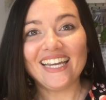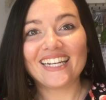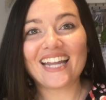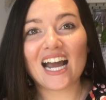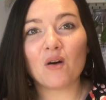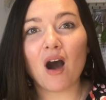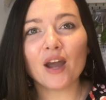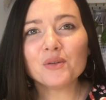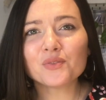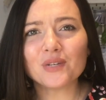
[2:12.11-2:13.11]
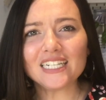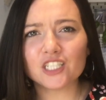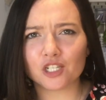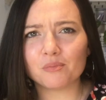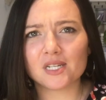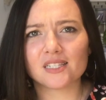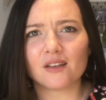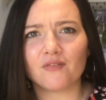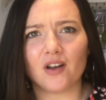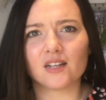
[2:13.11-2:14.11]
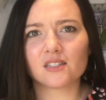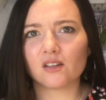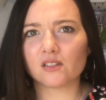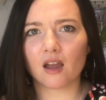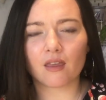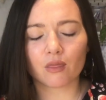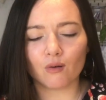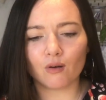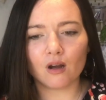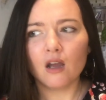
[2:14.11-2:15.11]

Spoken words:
Now, I was really dubious at first because I thought,